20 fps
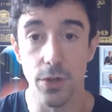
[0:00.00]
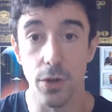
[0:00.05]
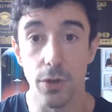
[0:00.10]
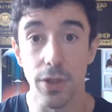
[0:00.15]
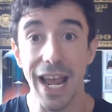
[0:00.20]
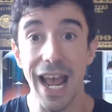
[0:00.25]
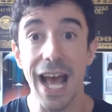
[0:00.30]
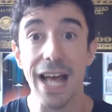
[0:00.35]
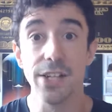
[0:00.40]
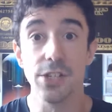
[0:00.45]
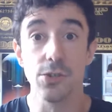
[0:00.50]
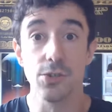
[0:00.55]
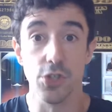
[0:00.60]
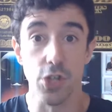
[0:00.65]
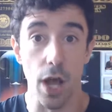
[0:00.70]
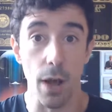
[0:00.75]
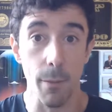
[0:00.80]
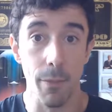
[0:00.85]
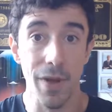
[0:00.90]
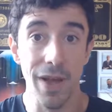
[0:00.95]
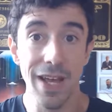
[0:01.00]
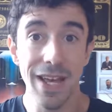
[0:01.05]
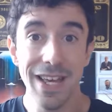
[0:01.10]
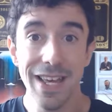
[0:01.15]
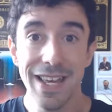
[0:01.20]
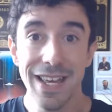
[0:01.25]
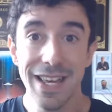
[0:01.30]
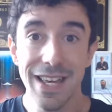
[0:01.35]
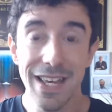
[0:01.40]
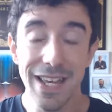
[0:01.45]
So they had to jump
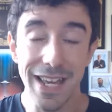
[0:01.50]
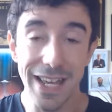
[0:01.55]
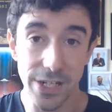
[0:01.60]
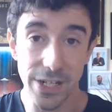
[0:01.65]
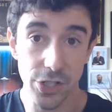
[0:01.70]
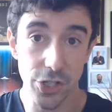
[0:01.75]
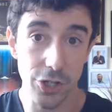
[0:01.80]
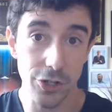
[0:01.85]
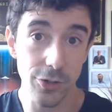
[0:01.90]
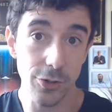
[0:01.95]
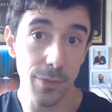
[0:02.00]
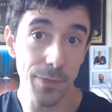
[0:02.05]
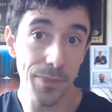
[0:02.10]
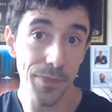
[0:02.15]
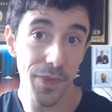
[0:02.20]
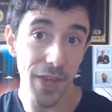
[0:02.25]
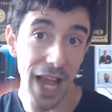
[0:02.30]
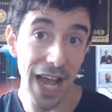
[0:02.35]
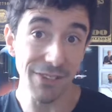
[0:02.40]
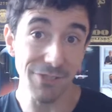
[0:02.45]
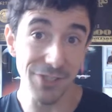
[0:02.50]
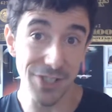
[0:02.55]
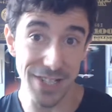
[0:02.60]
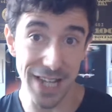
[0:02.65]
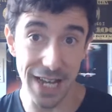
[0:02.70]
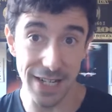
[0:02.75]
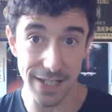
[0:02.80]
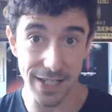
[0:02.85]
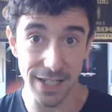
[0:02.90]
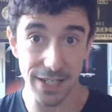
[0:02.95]
into
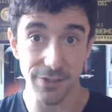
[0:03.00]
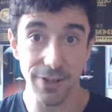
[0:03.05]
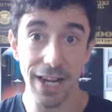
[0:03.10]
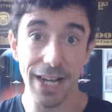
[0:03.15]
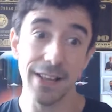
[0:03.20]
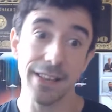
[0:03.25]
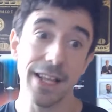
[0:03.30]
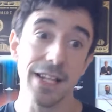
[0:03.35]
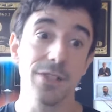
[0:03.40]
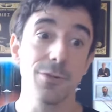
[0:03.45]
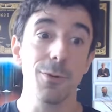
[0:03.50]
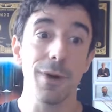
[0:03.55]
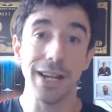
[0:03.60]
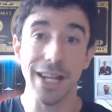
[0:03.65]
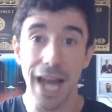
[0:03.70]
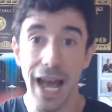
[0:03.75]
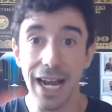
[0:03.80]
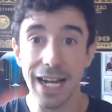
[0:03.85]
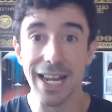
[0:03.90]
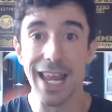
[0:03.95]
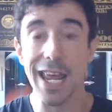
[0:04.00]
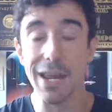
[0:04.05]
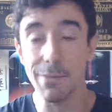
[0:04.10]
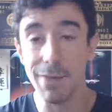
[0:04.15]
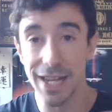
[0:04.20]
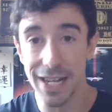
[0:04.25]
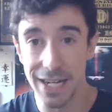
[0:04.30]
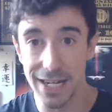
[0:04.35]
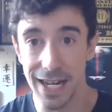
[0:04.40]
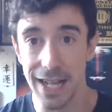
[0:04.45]
advertising, right? And that's when I came
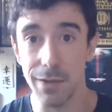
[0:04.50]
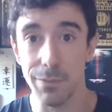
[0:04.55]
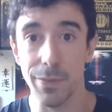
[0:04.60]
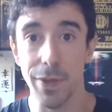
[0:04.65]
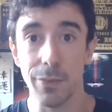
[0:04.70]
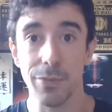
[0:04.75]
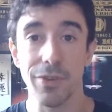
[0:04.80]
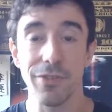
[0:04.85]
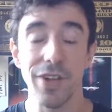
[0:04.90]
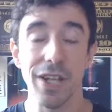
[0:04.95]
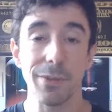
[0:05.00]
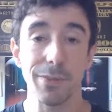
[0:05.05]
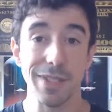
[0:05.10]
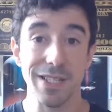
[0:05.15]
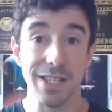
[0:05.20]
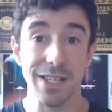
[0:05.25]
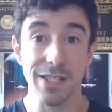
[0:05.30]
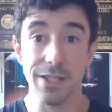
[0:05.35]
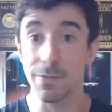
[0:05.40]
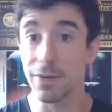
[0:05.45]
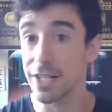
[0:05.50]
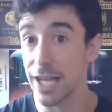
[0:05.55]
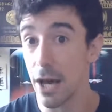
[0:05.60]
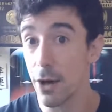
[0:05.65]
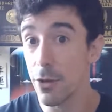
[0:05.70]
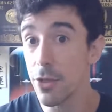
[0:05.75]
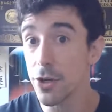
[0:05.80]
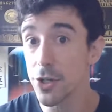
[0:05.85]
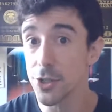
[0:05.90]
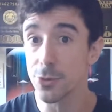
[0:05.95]
in and helped them develop a system. And
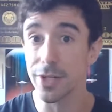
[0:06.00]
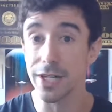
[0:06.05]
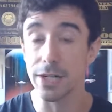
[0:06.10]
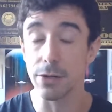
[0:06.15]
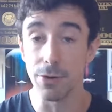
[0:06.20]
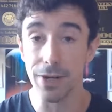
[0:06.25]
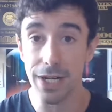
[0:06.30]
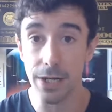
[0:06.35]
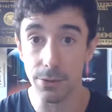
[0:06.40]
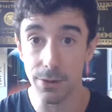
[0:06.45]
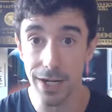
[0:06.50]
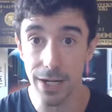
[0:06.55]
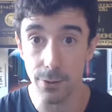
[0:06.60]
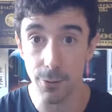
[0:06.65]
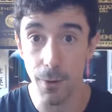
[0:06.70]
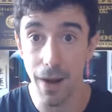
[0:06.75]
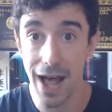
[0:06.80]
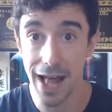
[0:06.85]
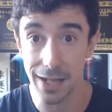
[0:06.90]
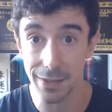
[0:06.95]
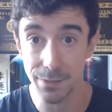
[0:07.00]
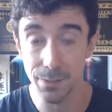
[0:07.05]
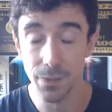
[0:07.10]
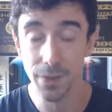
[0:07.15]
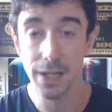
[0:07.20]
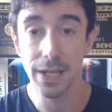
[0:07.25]
now they're doing really, really well